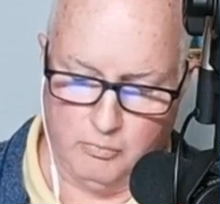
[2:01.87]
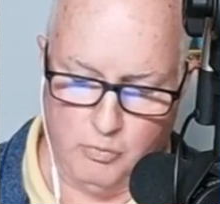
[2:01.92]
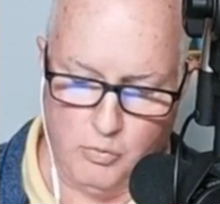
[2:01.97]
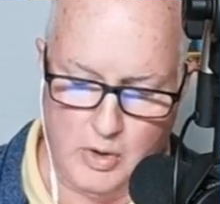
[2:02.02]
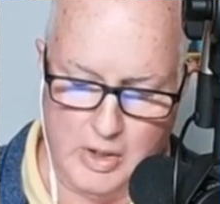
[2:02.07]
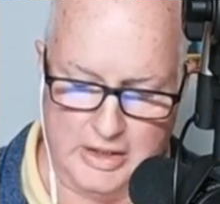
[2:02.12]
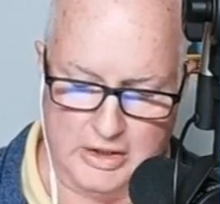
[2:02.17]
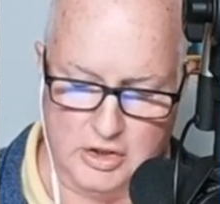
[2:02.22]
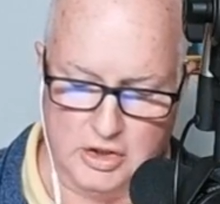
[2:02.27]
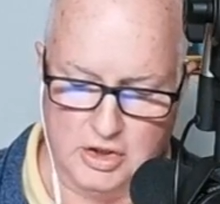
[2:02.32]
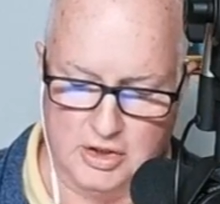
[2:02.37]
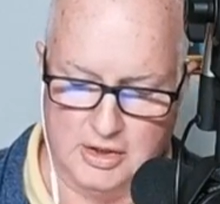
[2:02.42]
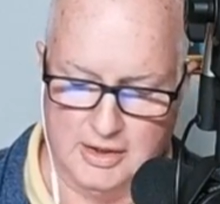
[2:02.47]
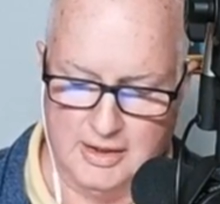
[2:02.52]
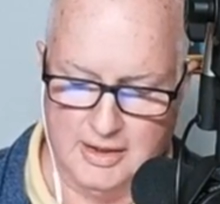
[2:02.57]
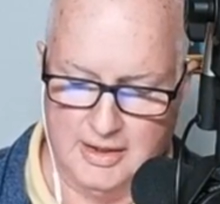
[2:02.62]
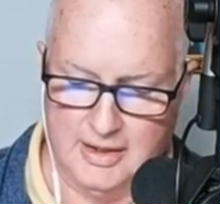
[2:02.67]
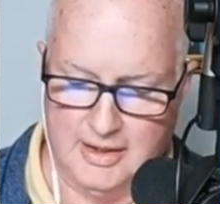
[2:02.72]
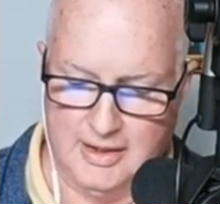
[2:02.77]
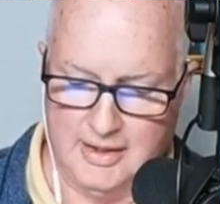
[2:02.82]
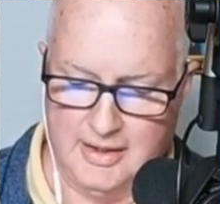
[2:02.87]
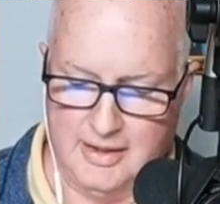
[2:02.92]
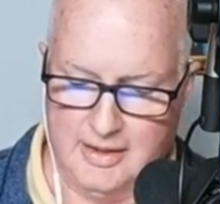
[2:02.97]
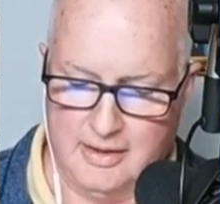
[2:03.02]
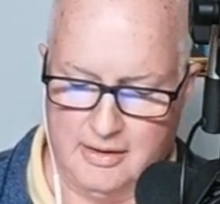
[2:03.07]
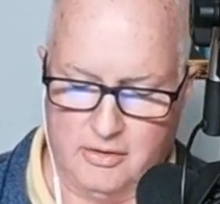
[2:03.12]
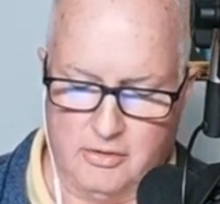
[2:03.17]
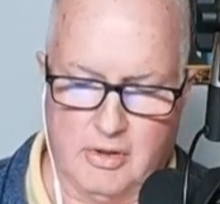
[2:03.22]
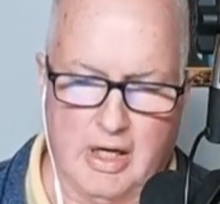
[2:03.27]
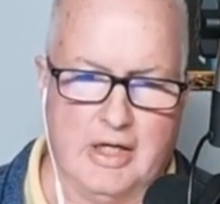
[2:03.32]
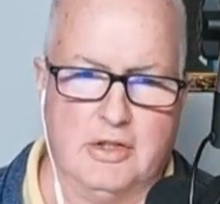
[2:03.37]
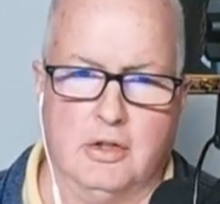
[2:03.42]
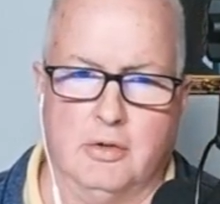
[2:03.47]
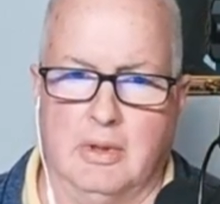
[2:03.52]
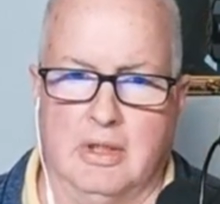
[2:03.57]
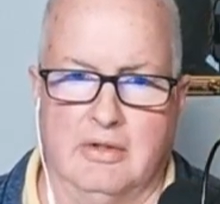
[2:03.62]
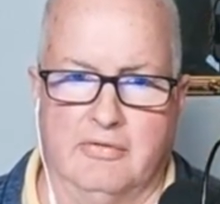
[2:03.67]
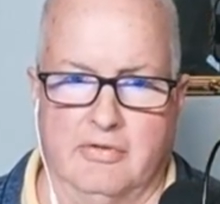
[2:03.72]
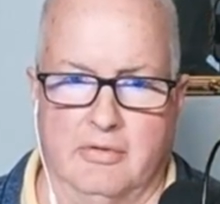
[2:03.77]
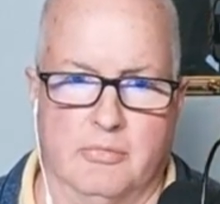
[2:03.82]
Wish.
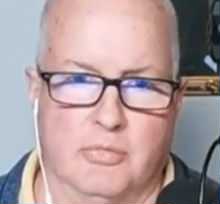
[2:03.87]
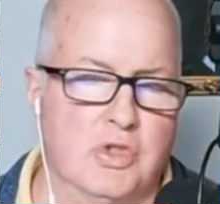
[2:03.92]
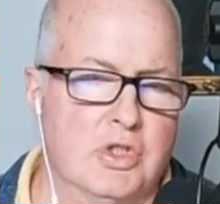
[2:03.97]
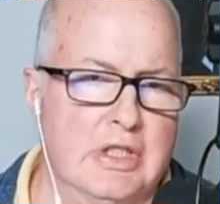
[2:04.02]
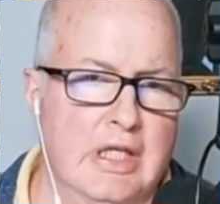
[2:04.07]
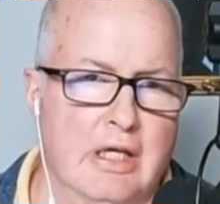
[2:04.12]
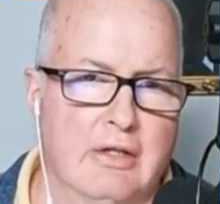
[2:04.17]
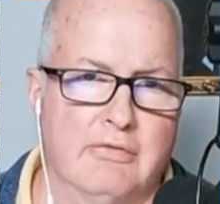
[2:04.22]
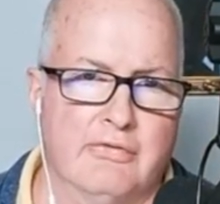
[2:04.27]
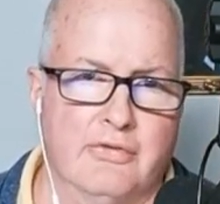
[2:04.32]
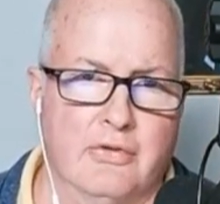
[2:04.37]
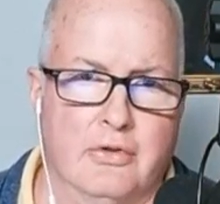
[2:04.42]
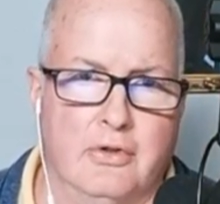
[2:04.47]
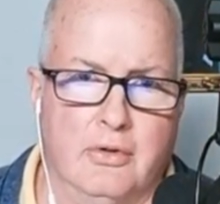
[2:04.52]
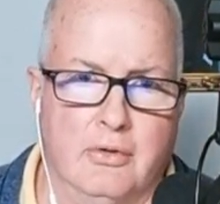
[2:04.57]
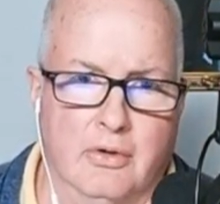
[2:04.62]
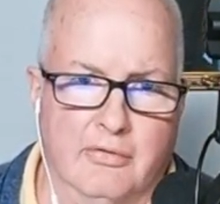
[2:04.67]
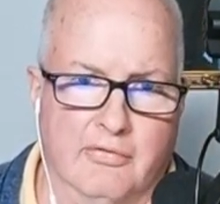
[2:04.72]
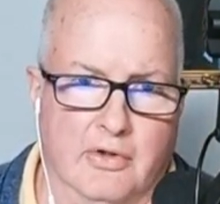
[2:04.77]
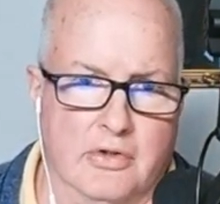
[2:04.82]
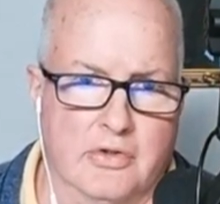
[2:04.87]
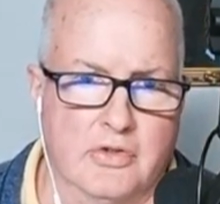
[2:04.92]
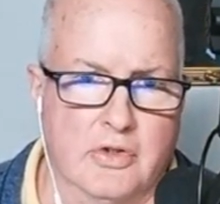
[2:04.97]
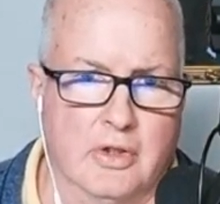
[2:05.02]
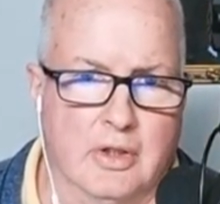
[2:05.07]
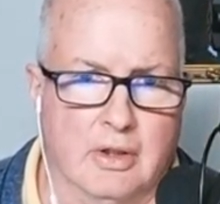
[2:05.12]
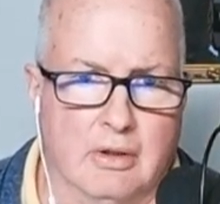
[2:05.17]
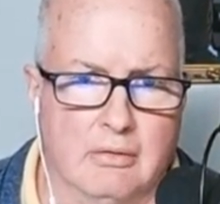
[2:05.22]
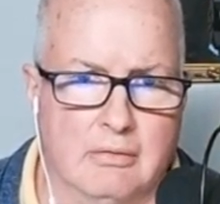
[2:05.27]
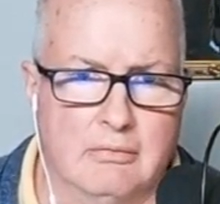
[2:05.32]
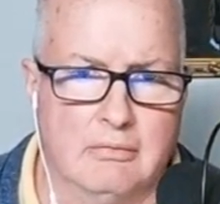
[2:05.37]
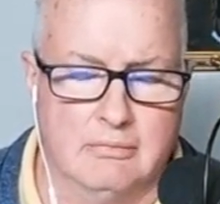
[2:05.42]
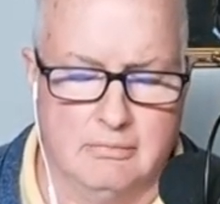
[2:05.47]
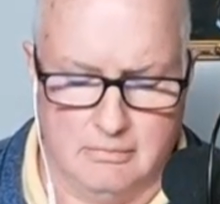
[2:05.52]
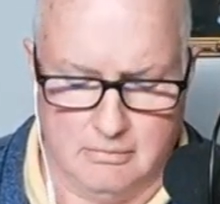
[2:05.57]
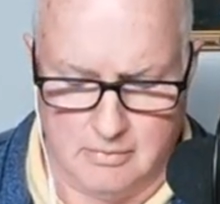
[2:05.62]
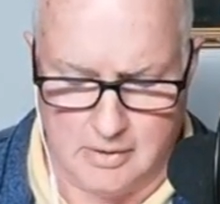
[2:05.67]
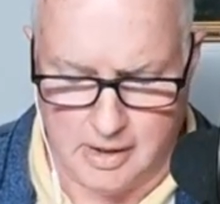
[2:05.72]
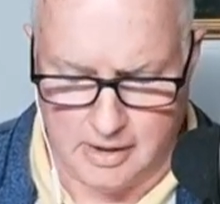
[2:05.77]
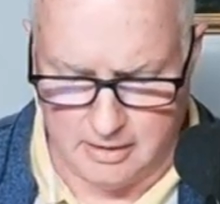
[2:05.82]
Graduated from Stanford University,
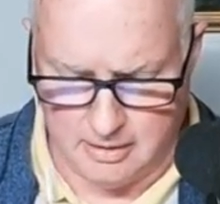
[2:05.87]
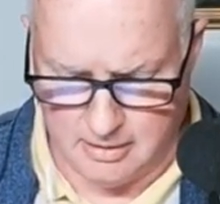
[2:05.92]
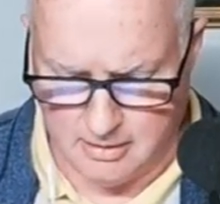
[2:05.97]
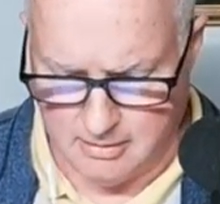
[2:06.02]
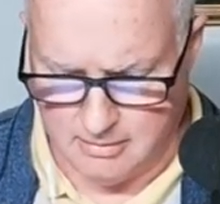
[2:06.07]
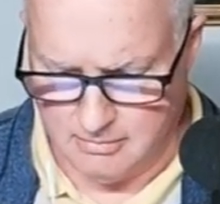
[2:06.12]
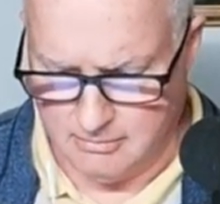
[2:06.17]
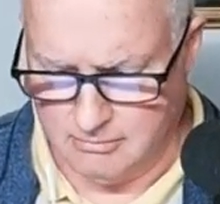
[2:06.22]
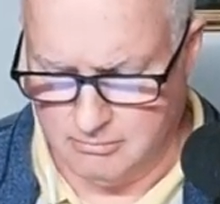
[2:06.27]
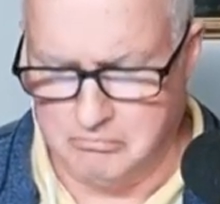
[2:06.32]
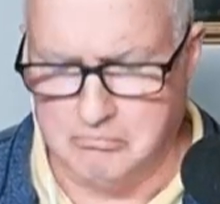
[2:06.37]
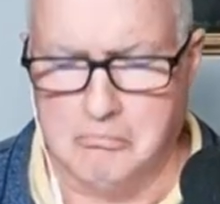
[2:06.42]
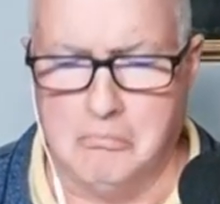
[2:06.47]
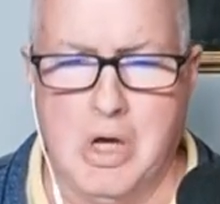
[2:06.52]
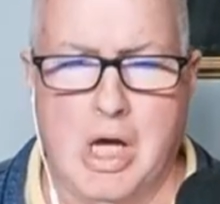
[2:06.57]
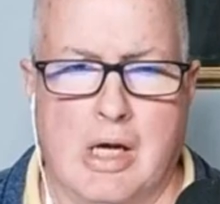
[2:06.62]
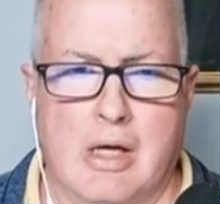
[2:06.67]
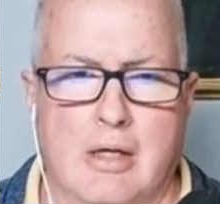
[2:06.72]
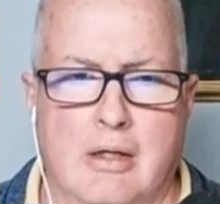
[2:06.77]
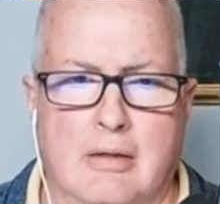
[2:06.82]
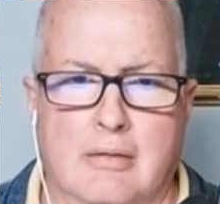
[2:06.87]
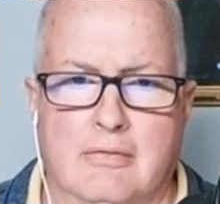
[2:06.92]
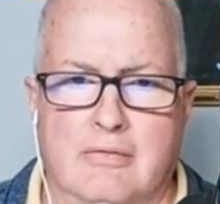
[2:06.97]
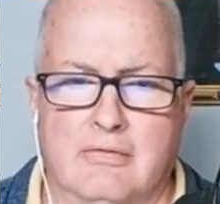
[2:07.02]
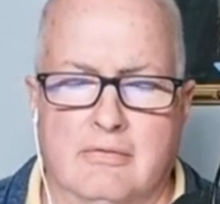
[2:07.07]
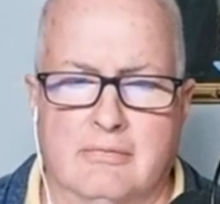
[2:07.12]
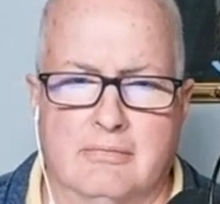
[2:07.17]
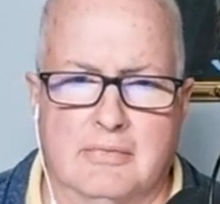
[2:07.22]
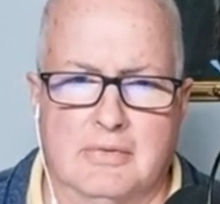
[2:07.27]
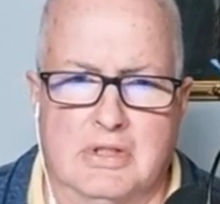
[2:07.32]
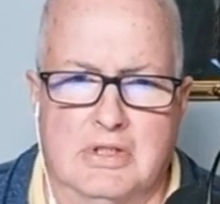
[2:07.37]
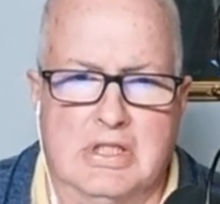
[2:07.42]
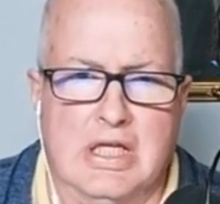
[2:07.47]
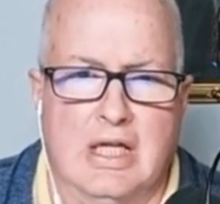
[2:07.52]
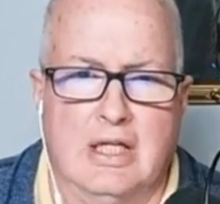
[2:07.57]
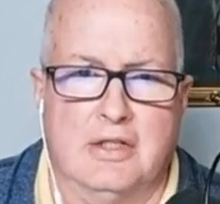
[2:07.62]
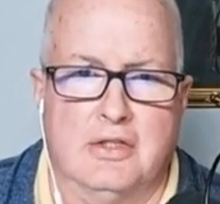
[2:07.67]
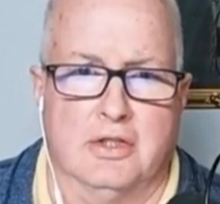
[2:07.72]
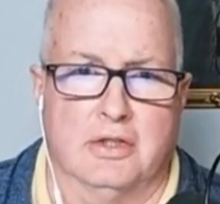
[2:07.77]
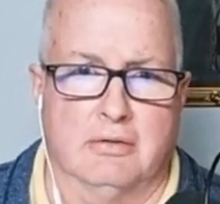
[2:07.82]
right? Ah,
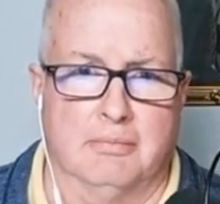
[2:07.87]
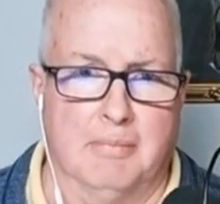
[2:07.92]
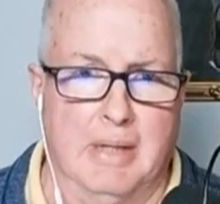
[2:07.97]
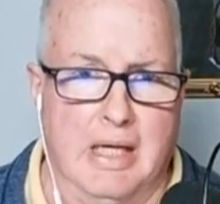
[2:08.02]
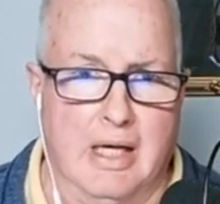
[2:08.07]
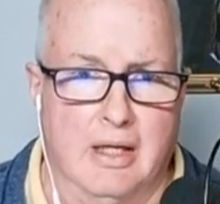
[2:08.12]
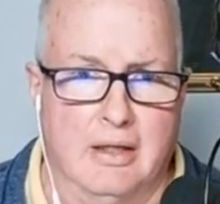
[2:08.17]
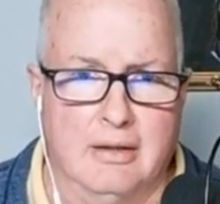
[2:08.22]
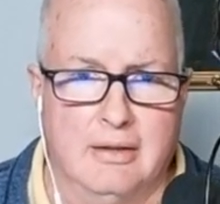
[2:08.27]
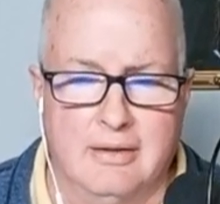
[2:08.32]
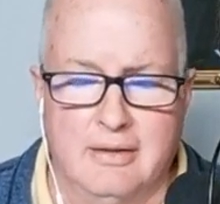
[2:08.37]
intelligent man.